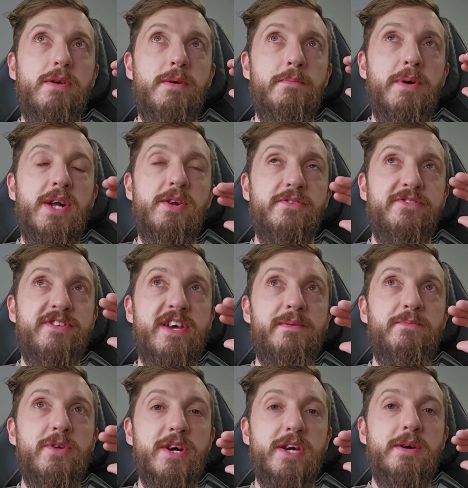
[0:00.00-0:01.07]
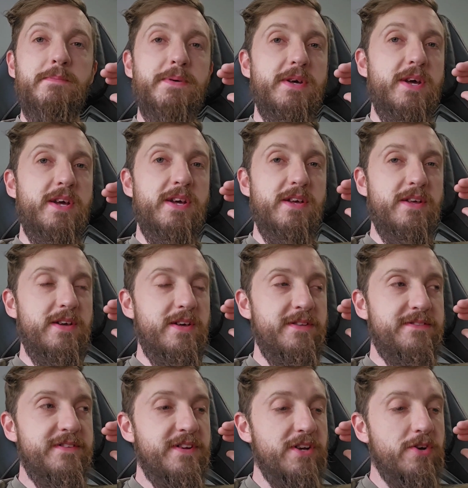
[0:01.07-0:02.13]
it might not seem like it, but
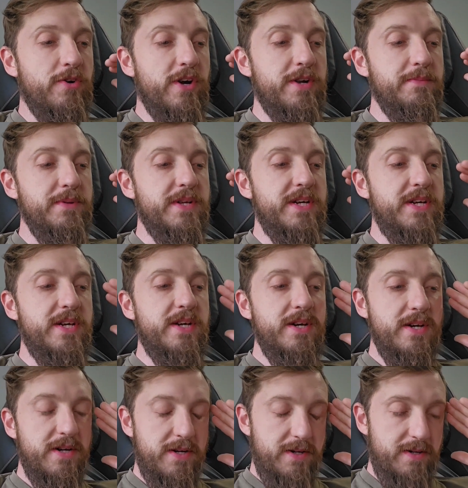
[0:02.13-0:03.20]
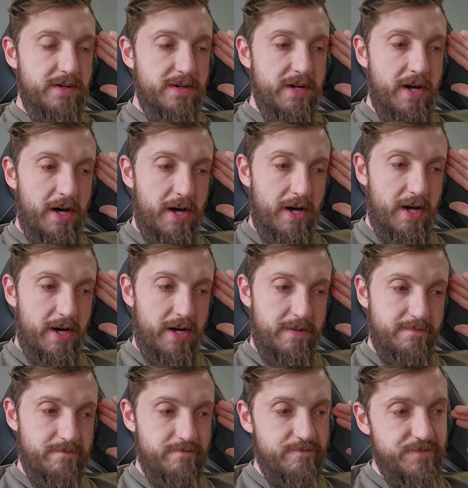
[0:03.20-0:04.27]
it's an incredibly
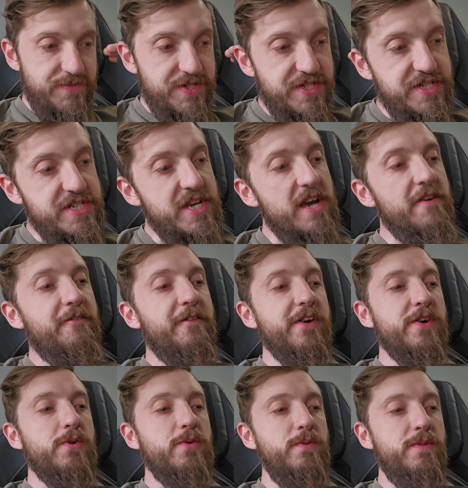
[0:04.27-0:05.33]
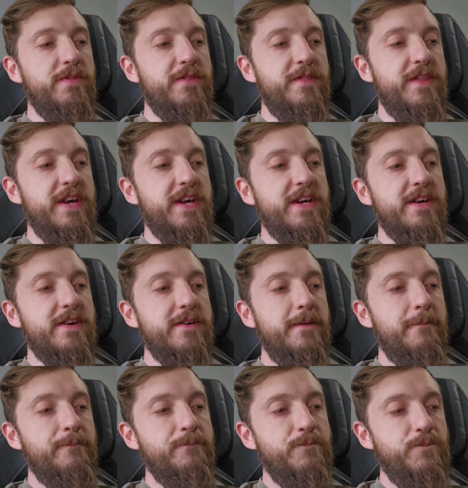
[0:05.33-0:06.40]
difficult thing
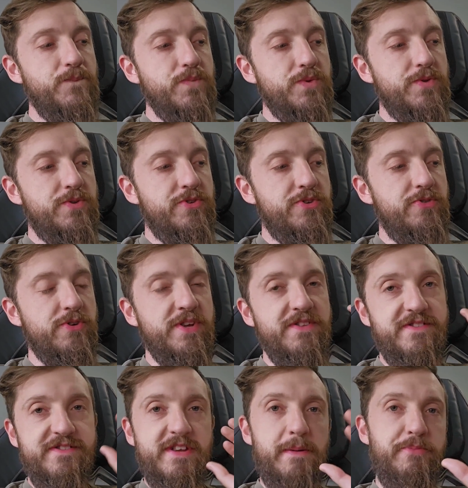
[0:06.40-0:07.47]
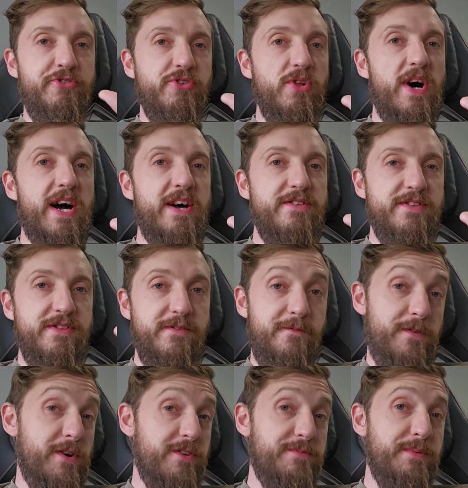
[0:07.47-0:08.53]
to conceptualize in the
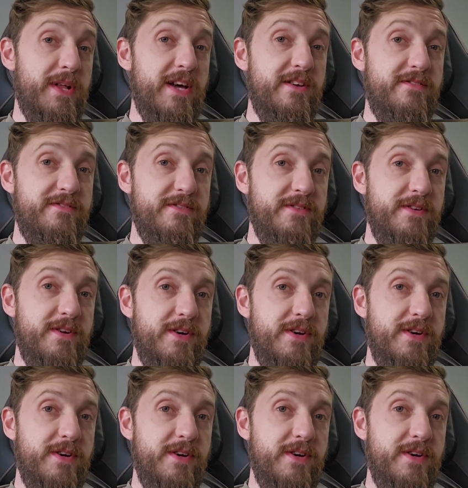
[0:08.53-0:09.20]
first place.